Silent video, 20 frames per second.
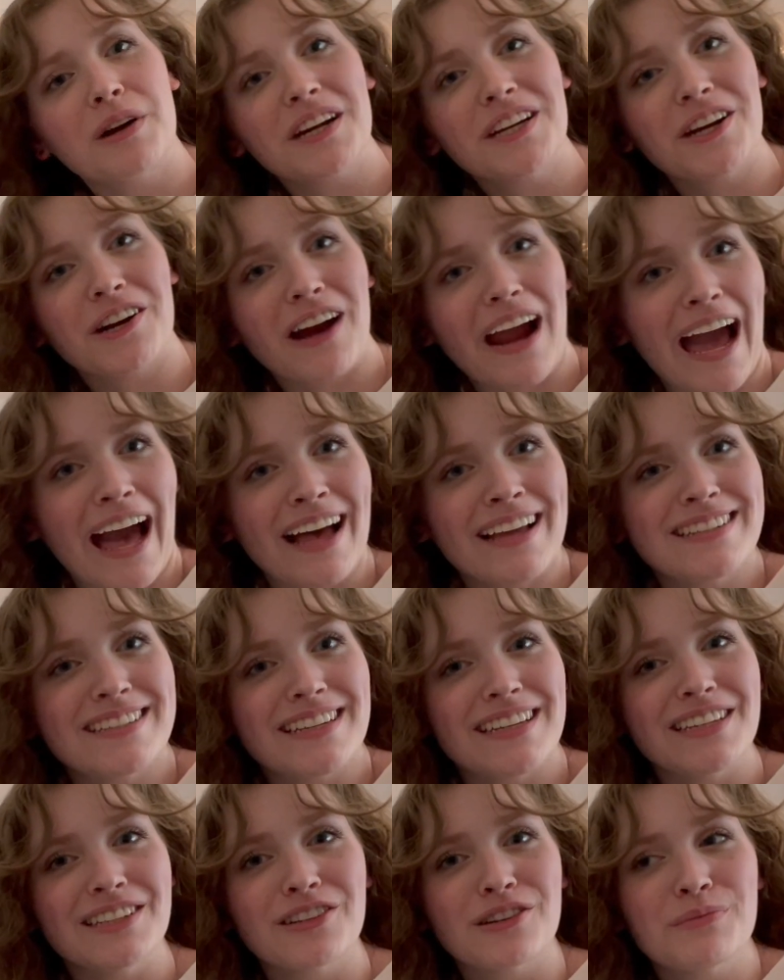you're at
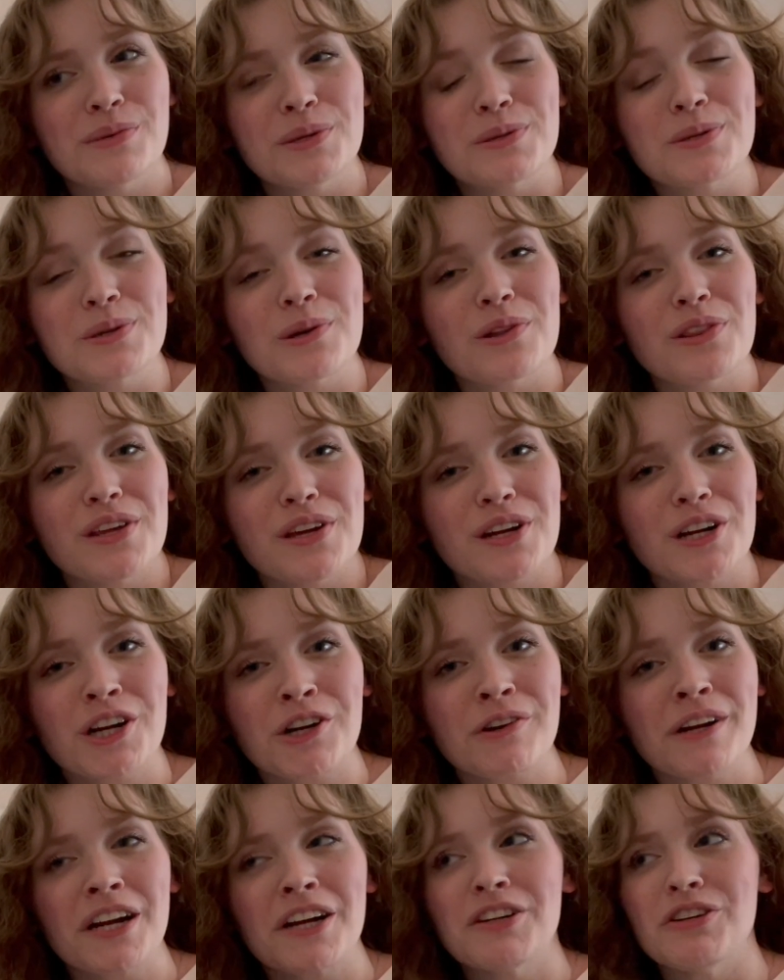in your musical theater
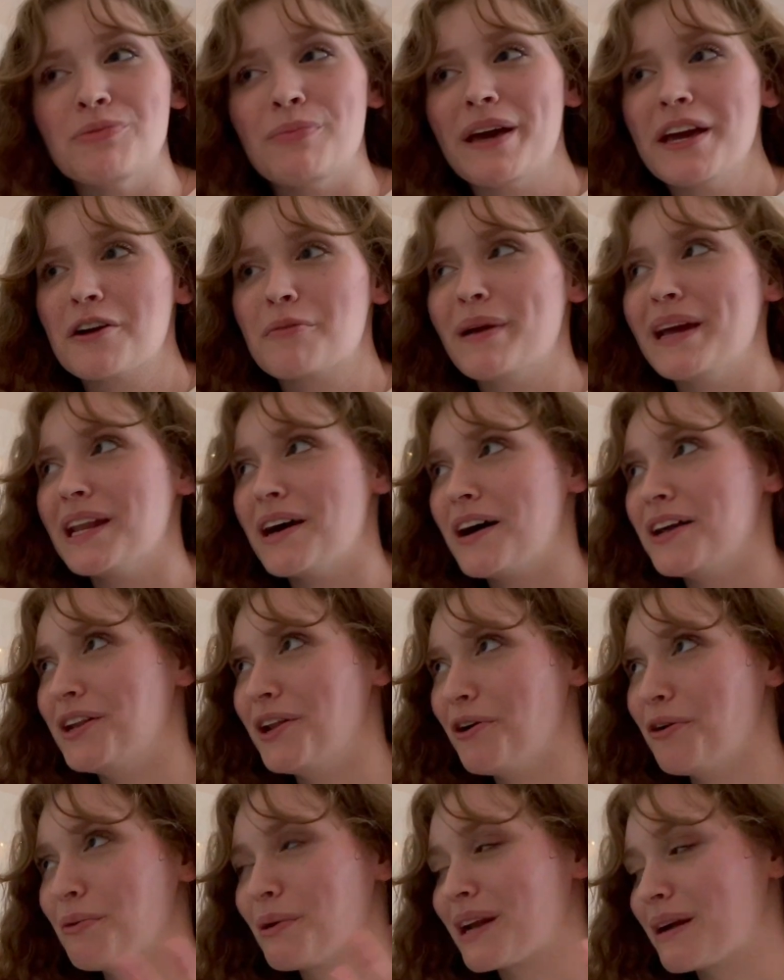career, you may or may not
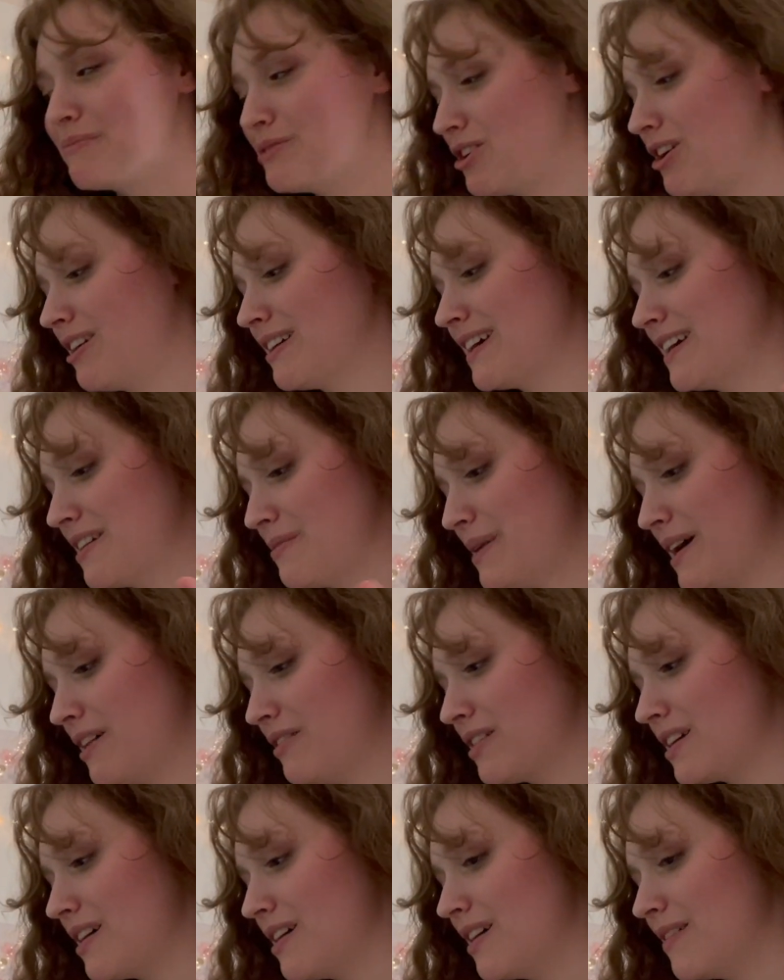know what I'm talking
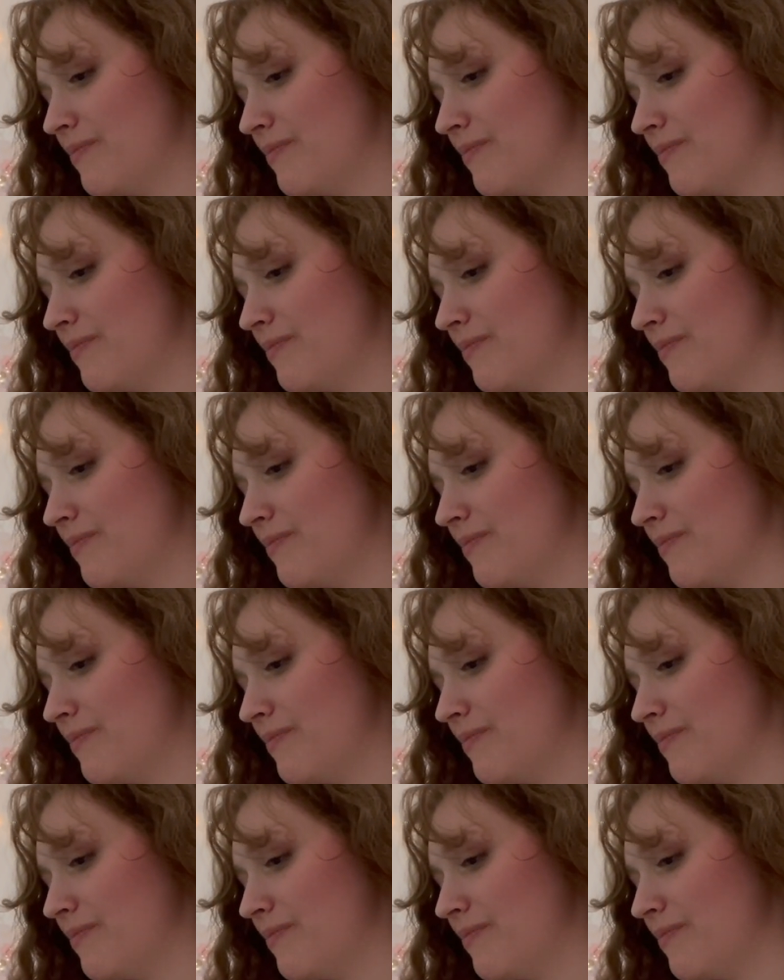about.